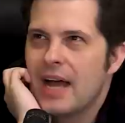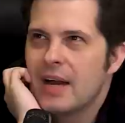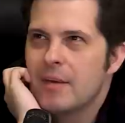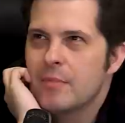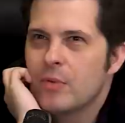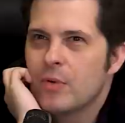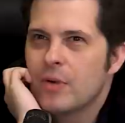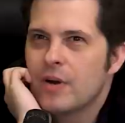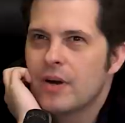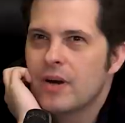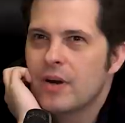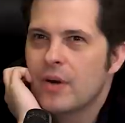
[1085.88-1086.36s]
kind of
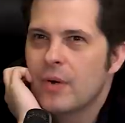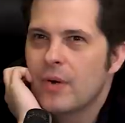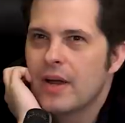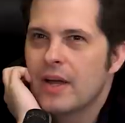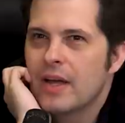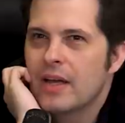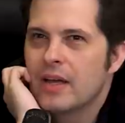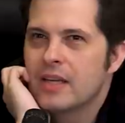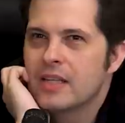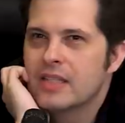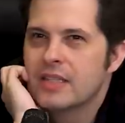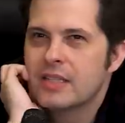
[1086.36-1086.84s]
more
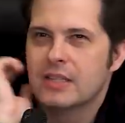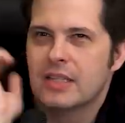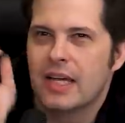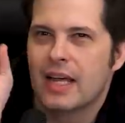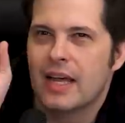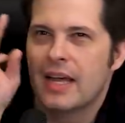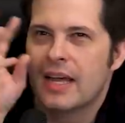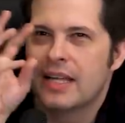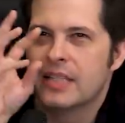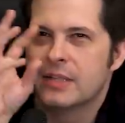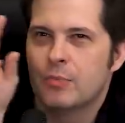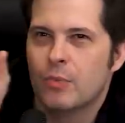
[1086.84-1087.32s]
annoying because there's
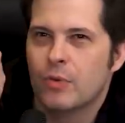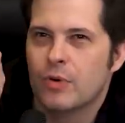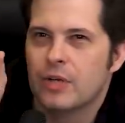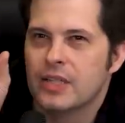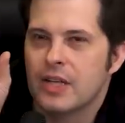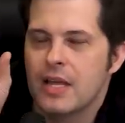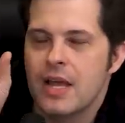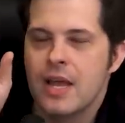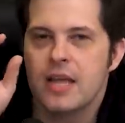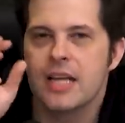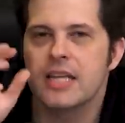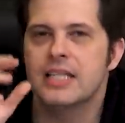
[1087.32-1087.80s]
like it's more
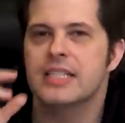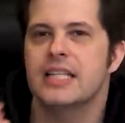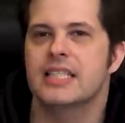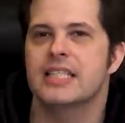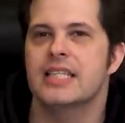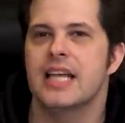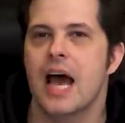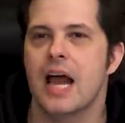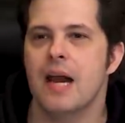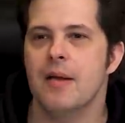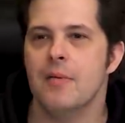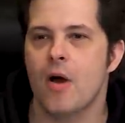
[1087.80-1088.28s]
because
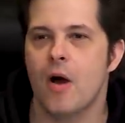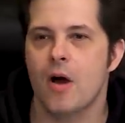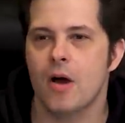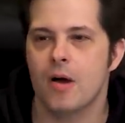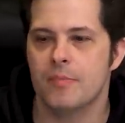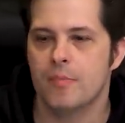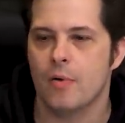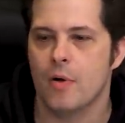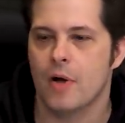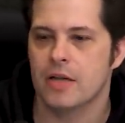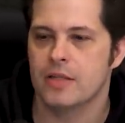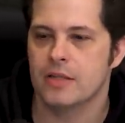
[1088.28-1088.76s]
it's not a
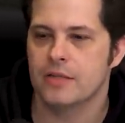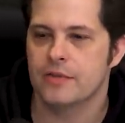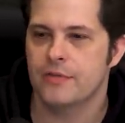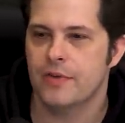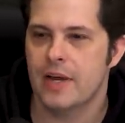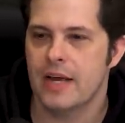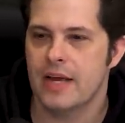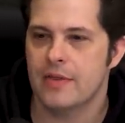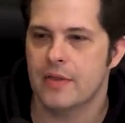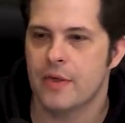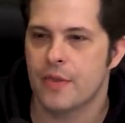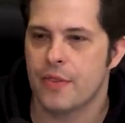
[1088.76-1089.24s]
hard boss
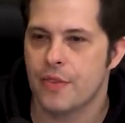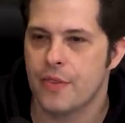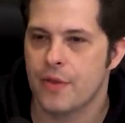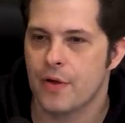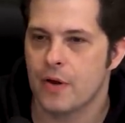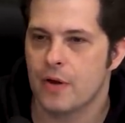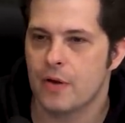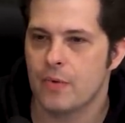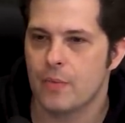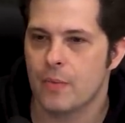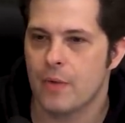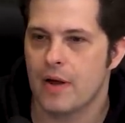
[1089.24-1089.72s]
fight. The
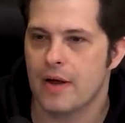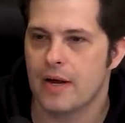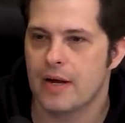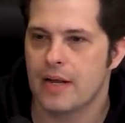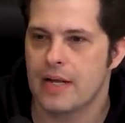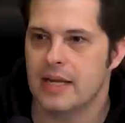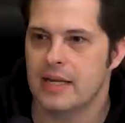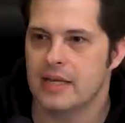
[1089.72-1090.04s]
third one